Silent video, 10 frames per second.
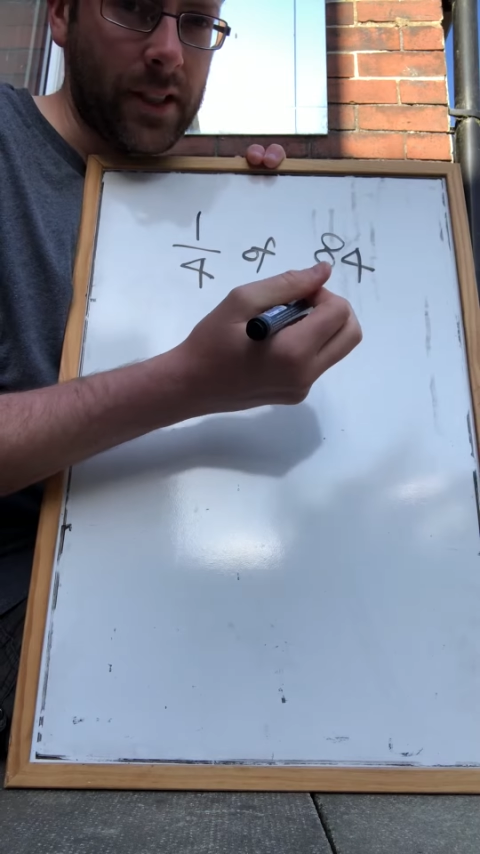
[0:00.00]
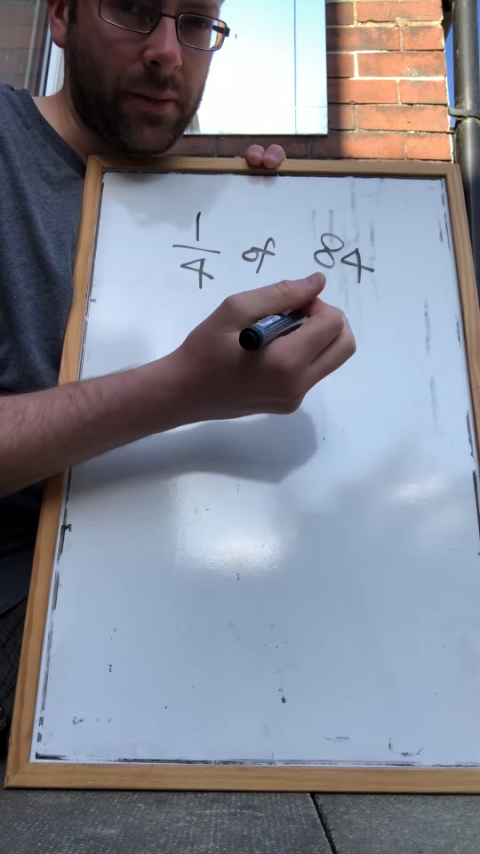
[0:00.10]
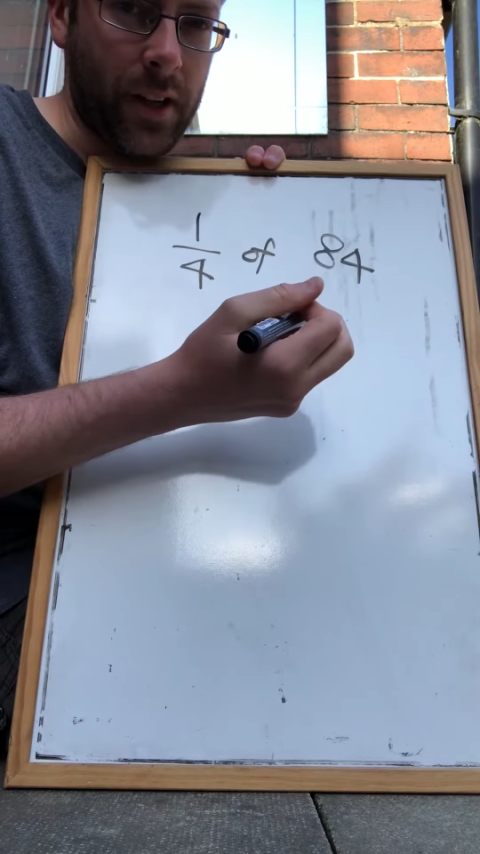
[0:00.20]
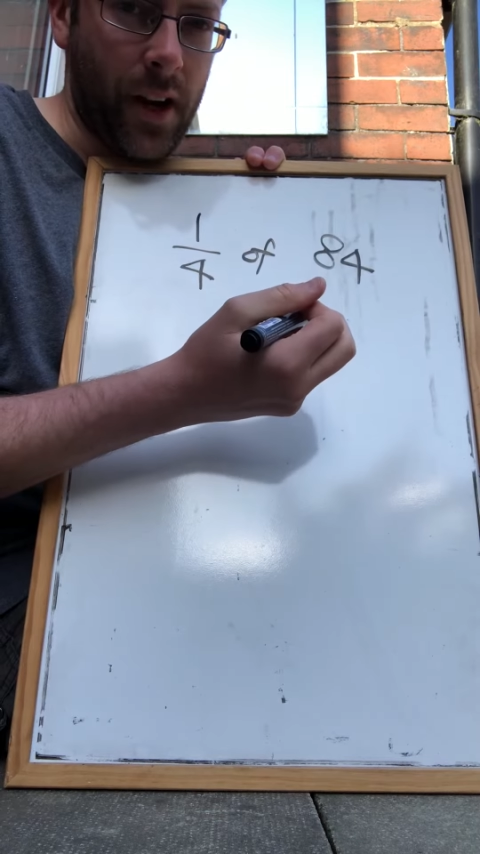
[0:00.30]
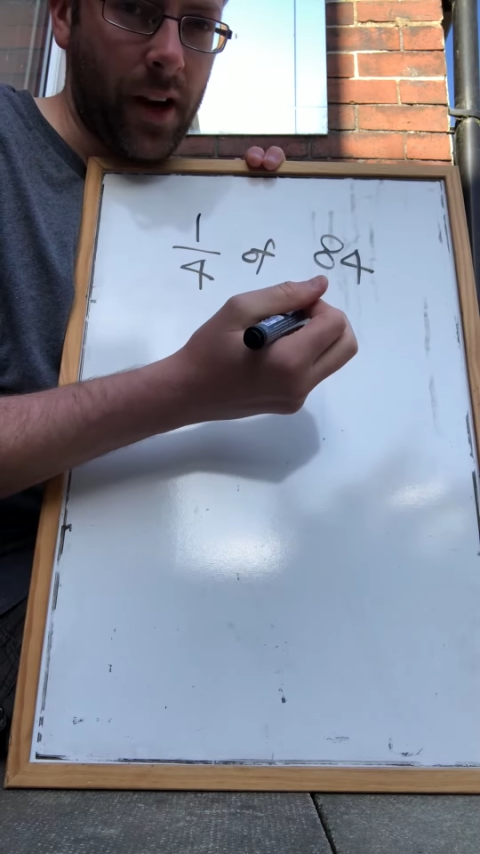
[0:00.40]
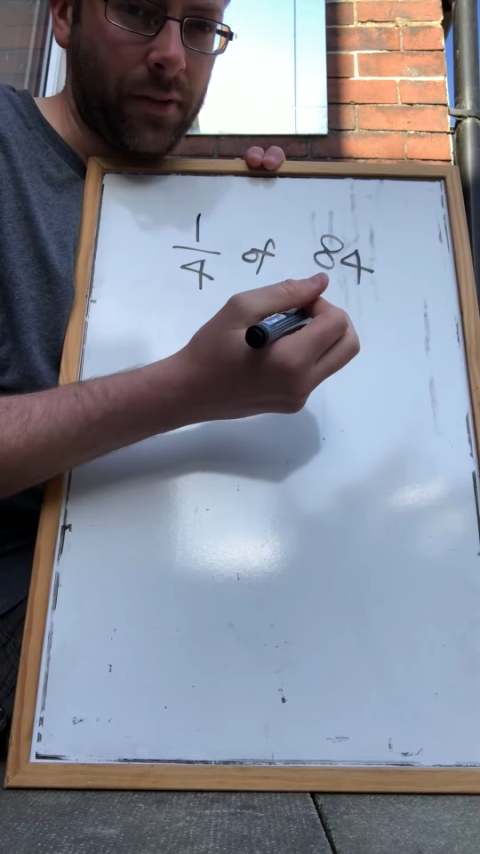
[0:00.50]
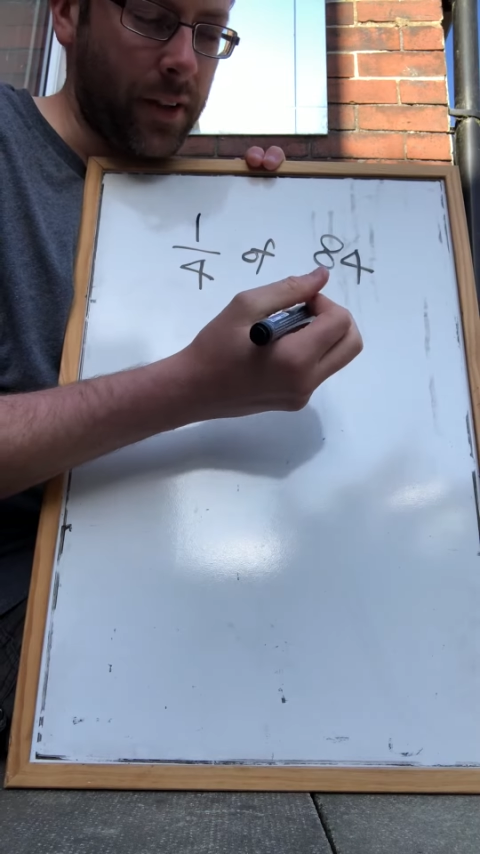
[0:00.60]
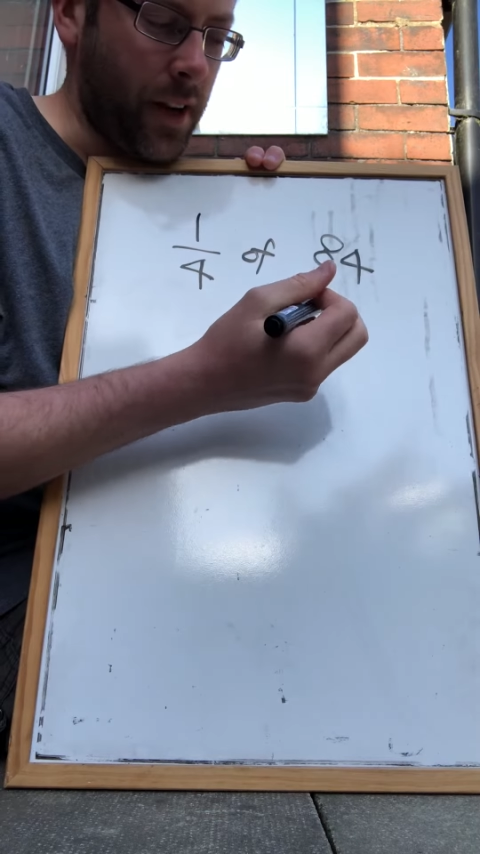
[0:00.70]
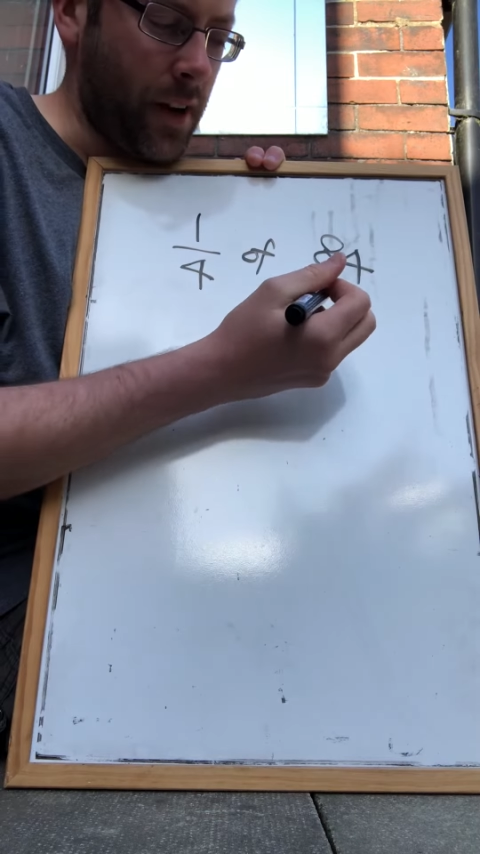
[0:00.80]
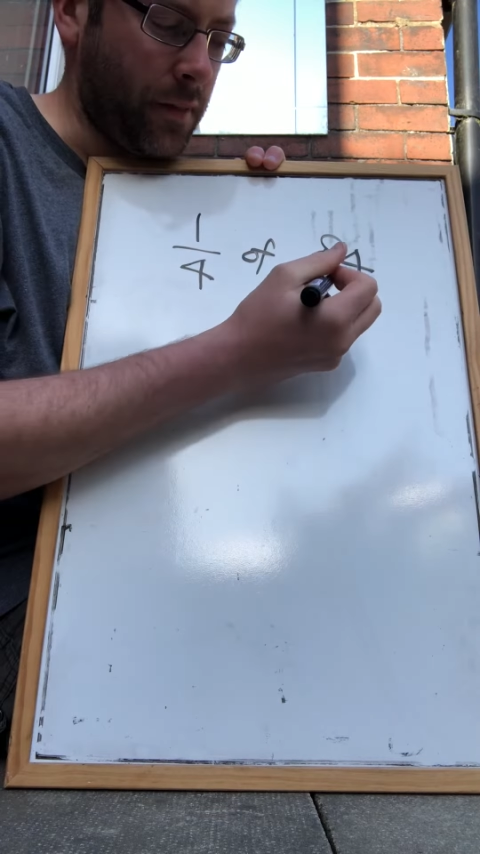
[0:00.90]
I'm going to half it
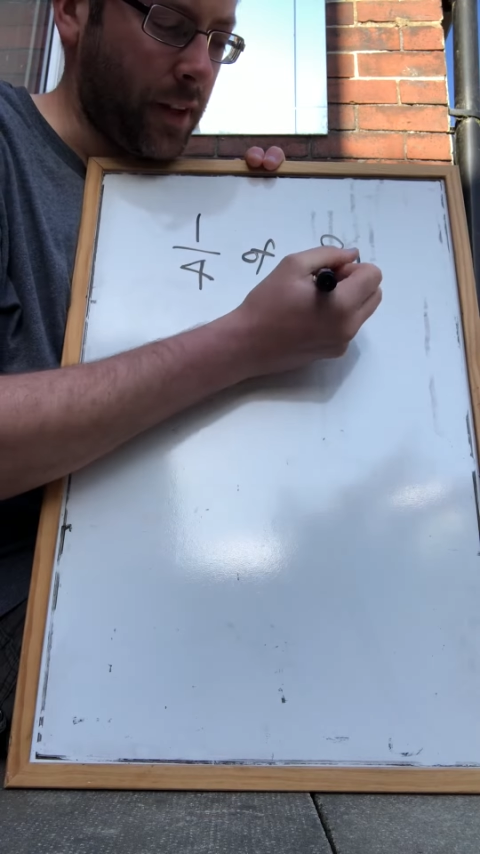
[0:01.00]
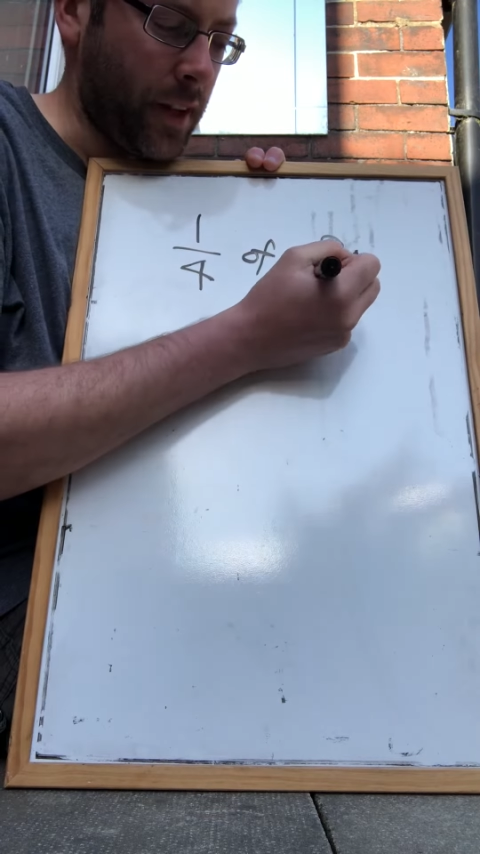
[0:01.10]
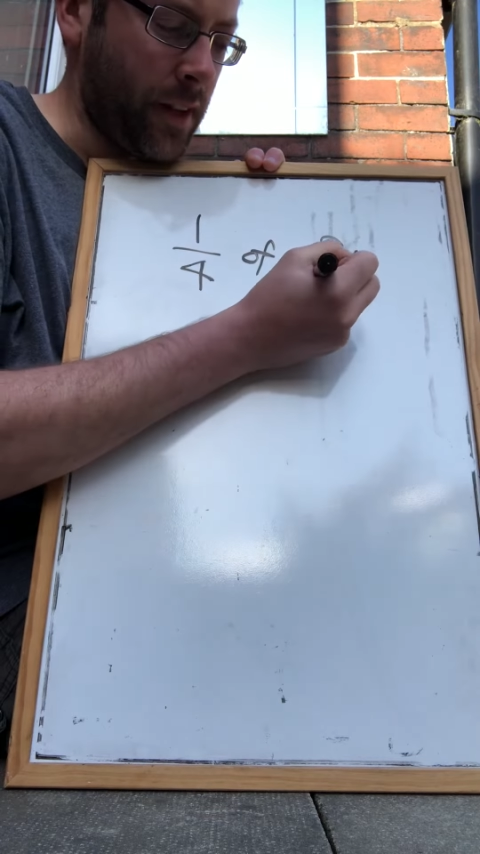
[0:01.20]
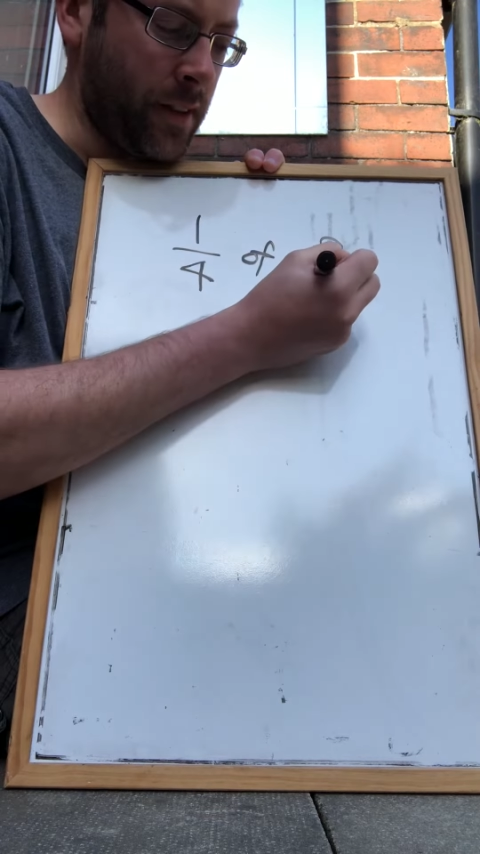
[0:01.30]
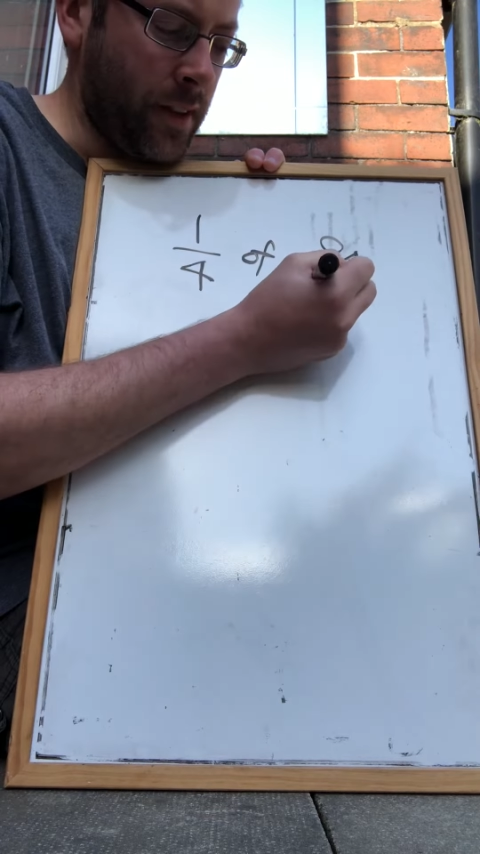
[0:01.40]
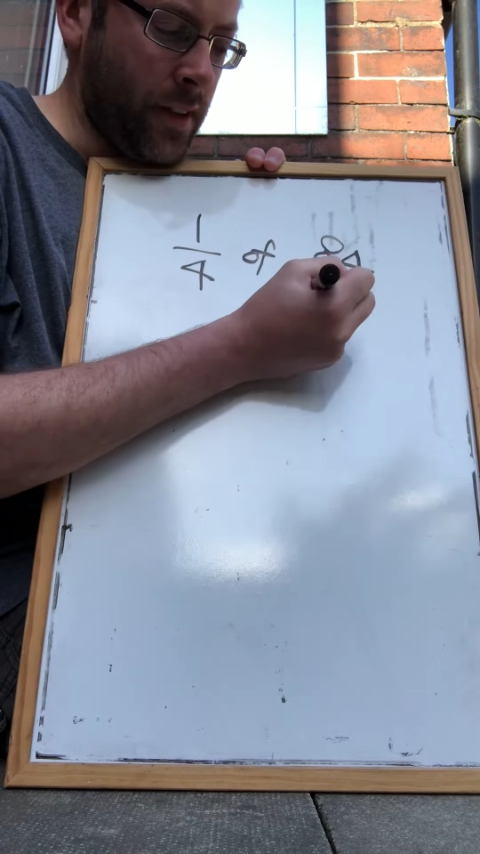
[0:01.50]
and half it again.